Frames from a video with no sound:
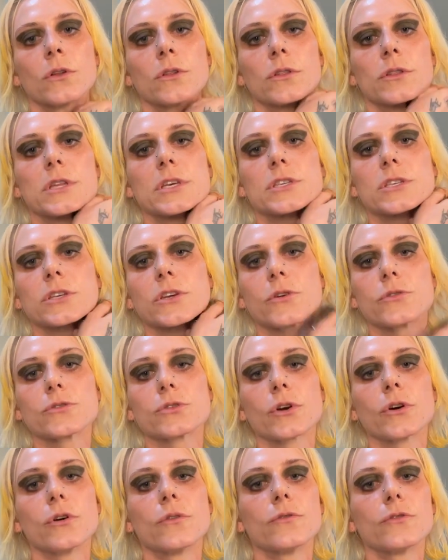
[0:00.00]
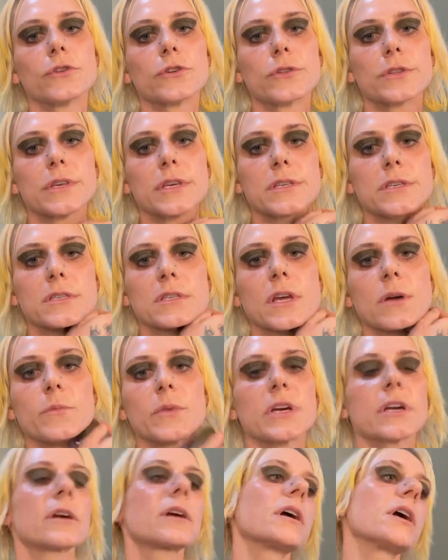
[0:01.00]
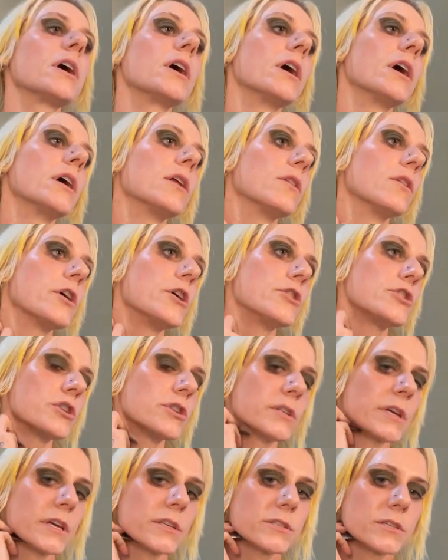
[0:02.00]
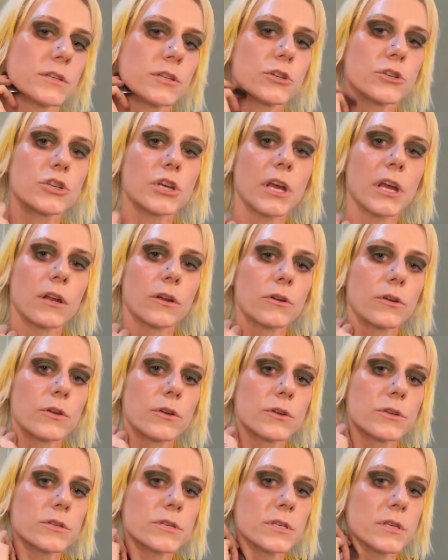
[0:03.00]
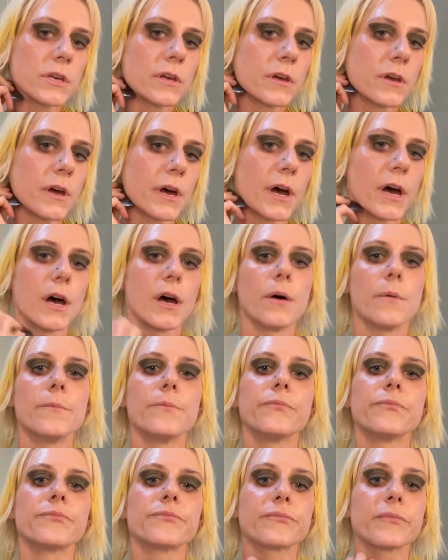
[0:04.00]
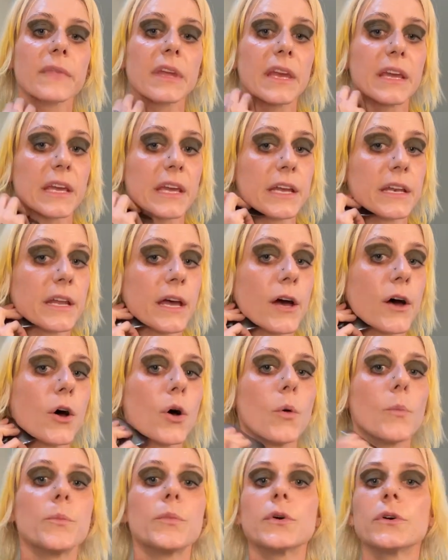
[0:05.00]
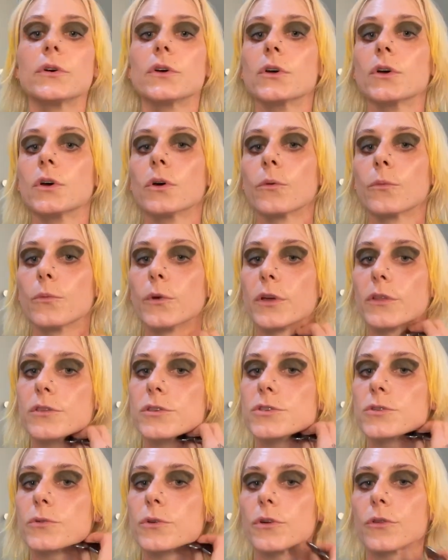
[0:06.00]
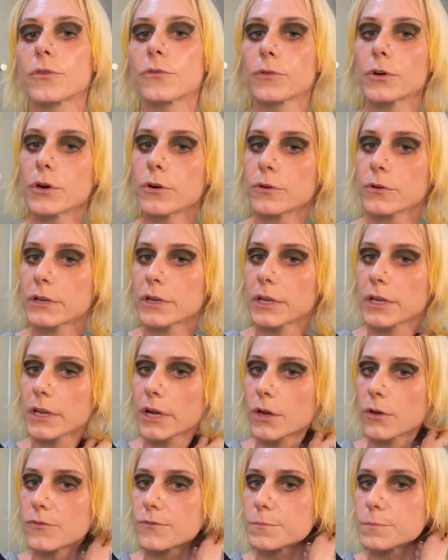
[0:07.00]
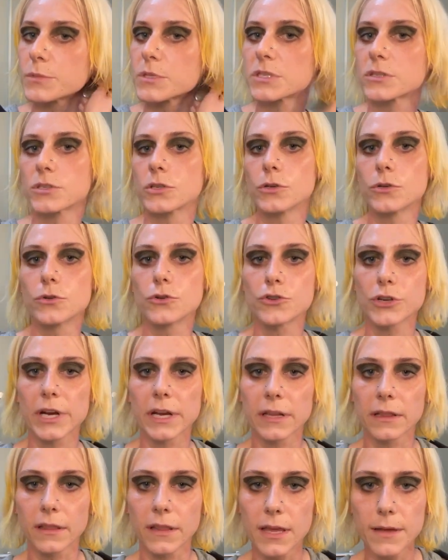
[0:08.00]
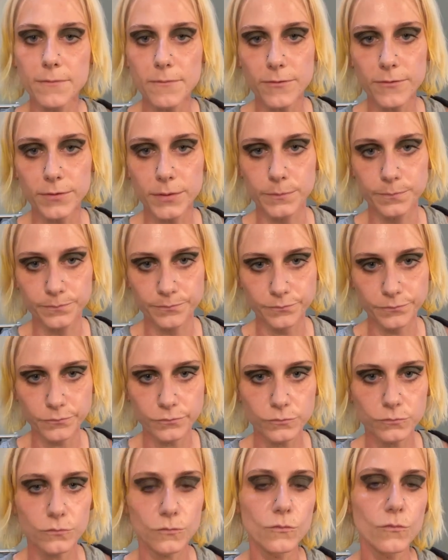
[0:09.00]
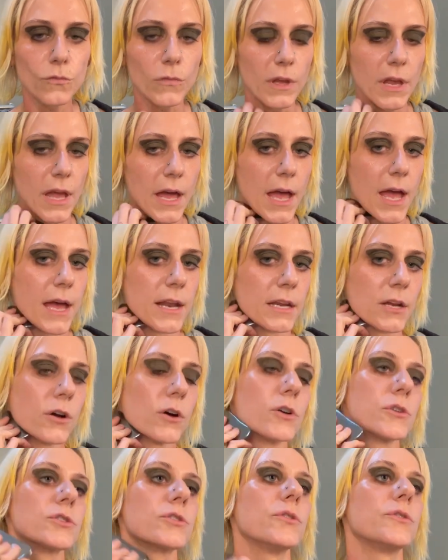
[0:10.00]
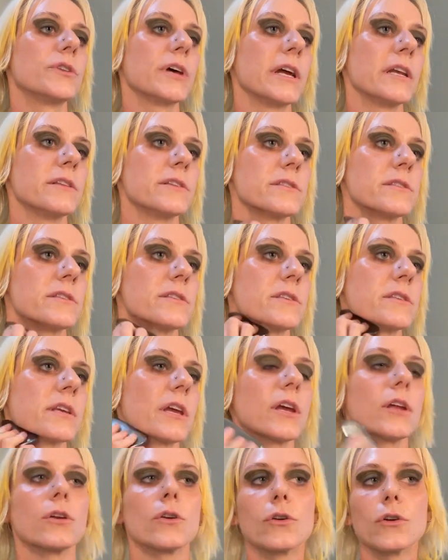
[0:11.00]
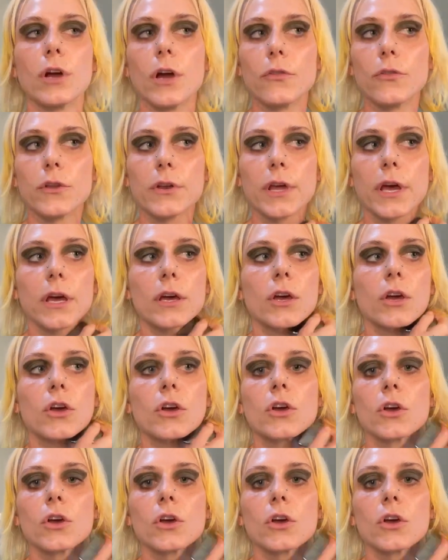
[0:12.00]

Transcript: This goes over the stomach and large intestine channels. It can help with sore throat. It helps to drain lymph, and it also tightens the skin around the neck.